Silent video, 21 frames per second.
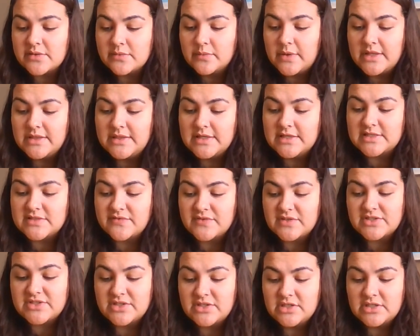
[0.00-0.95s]
One thing's for
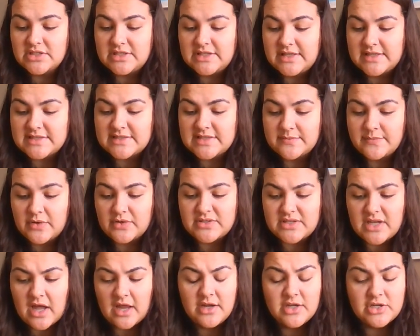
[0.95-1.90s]
certain, he has the most
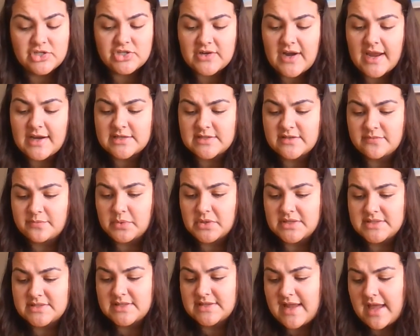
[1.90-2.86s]
unattractive
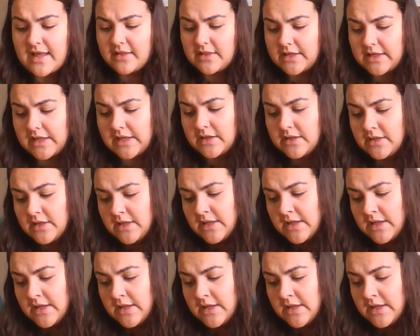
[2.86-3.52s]
personality.